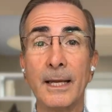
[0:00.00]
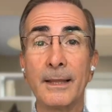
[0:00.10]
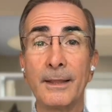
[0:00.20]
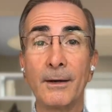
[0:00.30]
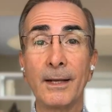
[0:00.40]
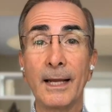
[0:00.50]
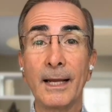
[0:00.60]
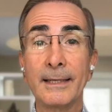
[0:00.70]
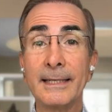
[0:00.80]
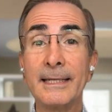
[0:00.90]
they're
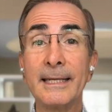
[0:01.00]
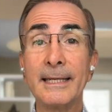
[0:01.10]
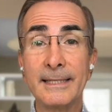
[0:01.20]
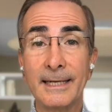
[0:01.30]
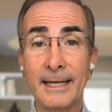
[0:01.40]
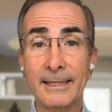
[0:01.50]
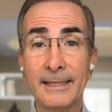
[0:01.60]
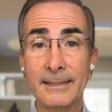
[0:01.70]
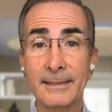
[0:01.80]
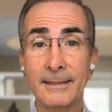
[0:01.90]
like dizziness,